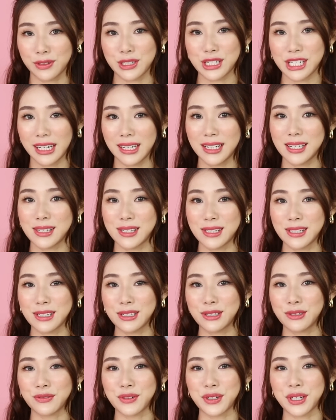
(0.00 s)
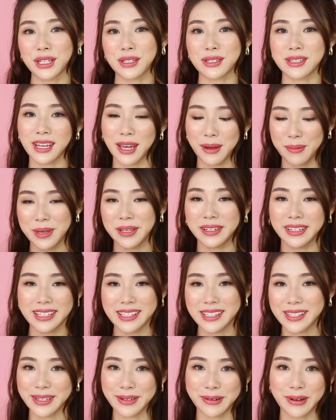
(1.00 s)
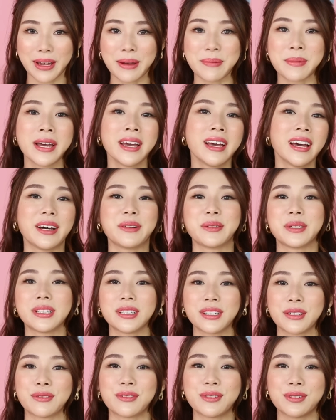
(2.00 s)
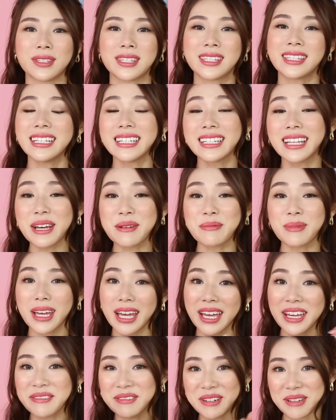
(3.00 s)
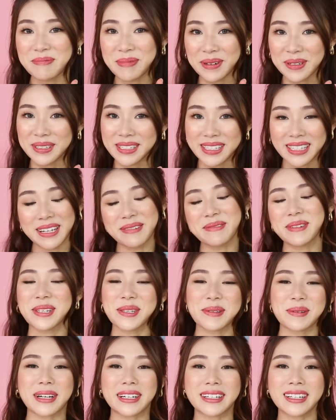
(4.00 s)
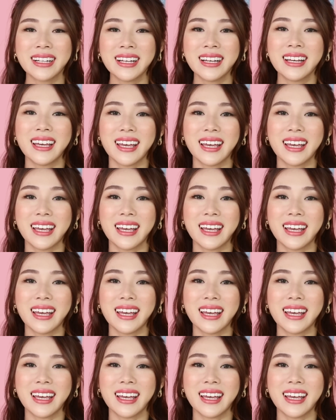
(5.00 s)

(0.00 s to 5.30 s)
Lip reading: it for Chinese New Year, don't forget to tag me on Instagram. I would love to see them and repost them as well.